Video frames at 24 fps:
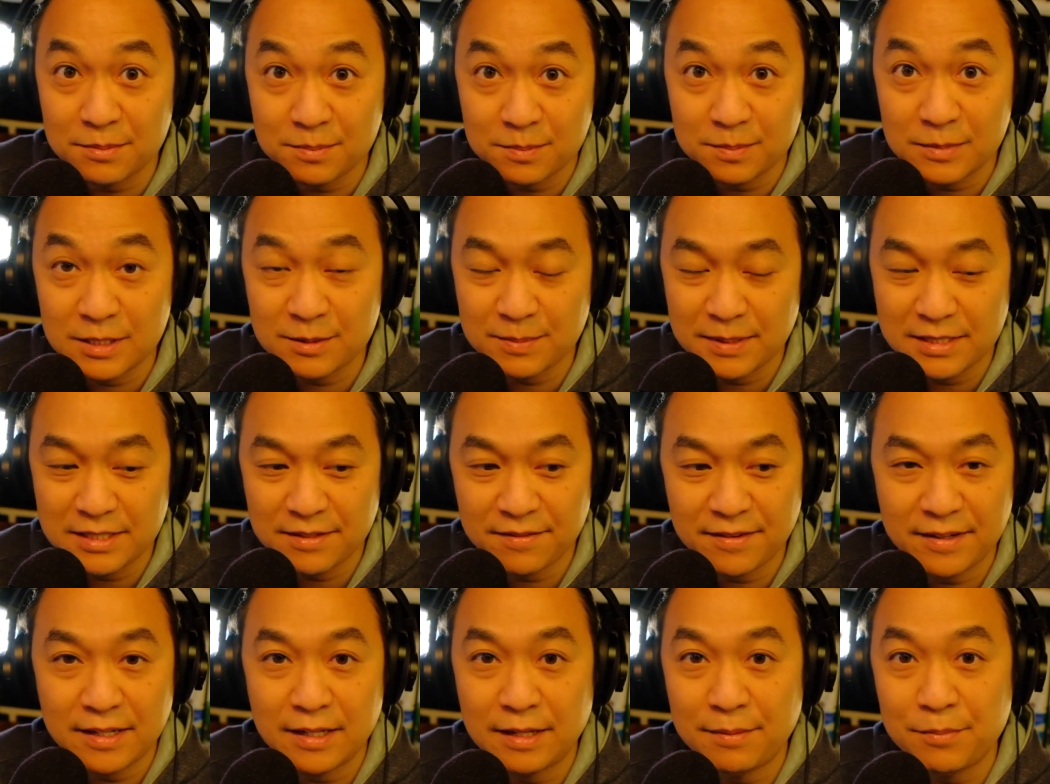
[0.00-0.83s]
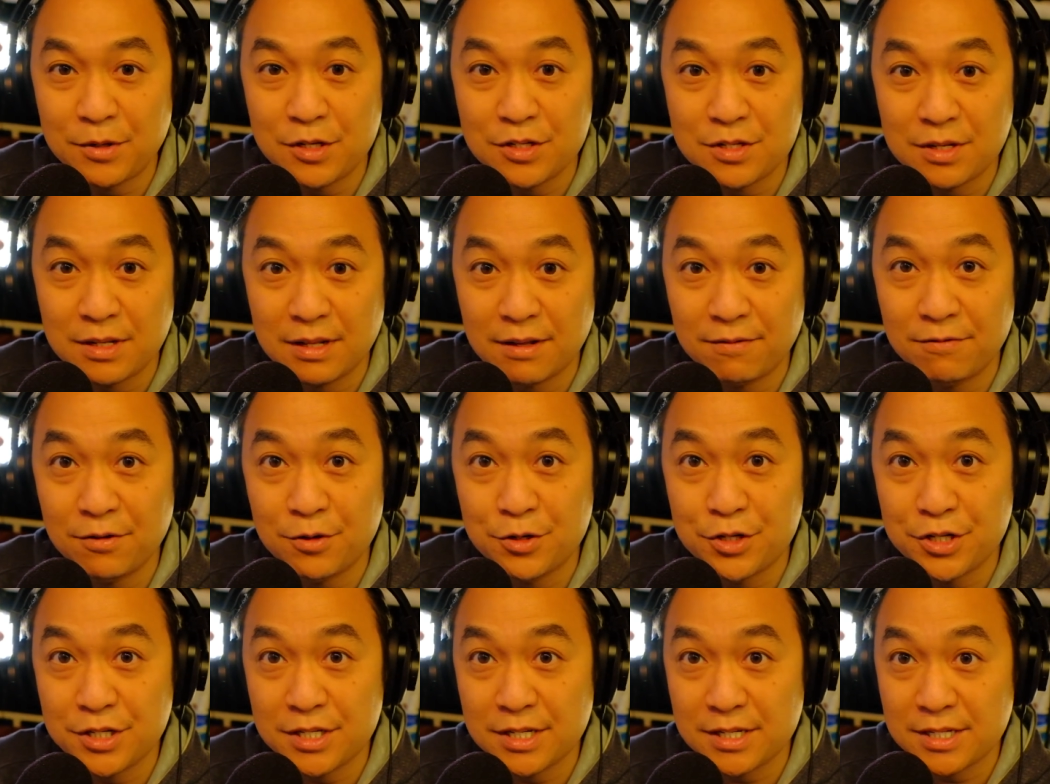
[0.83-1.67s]
Specifically, I'm using the
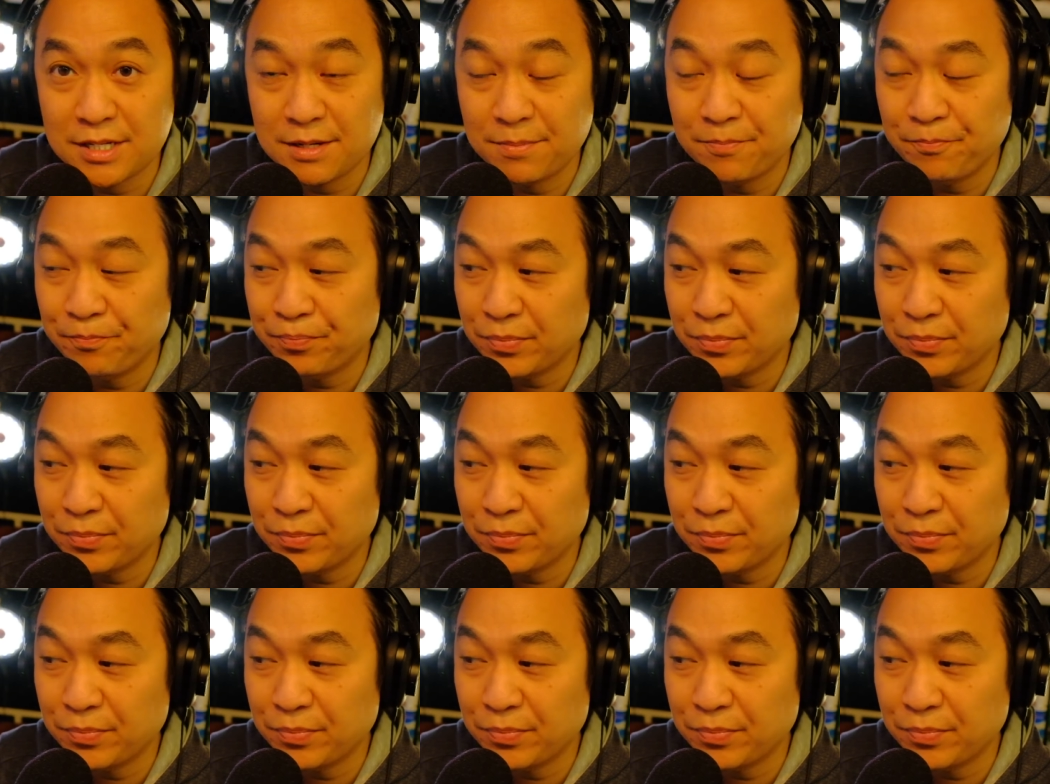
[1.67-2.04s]
Fuji system.